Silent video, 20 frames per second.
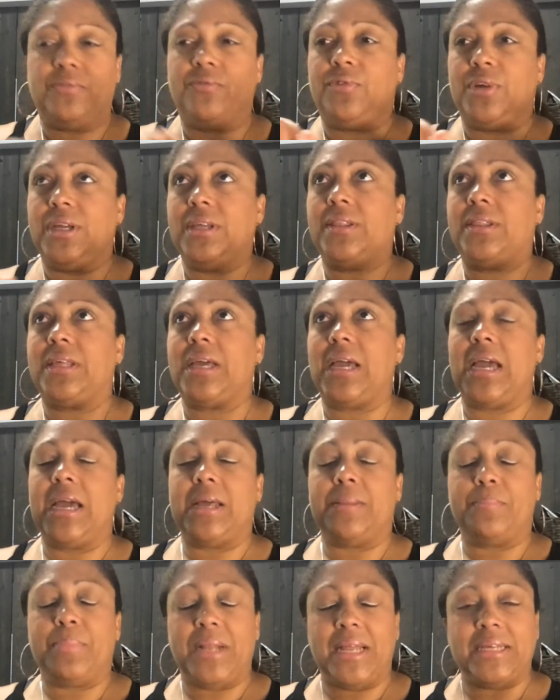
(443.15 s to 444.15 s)
wreath,
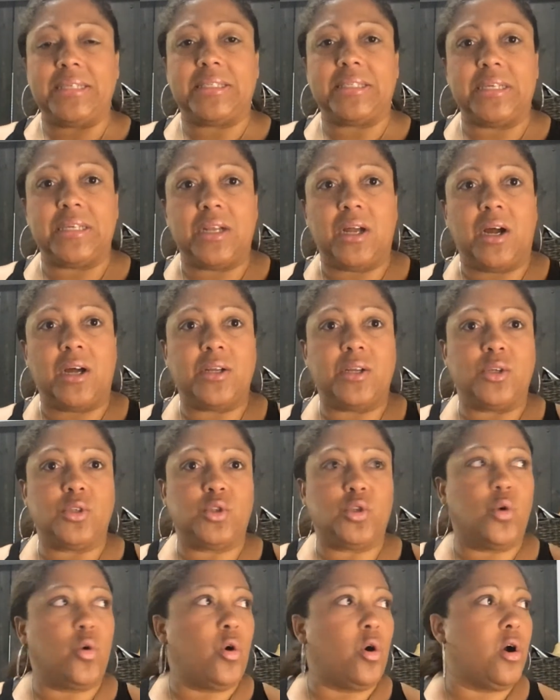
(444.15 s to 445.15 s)
and place it on a
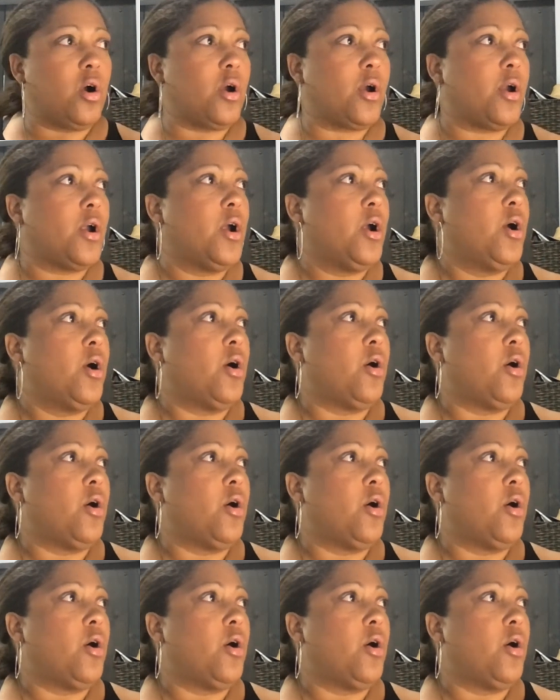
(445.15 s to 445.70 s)
door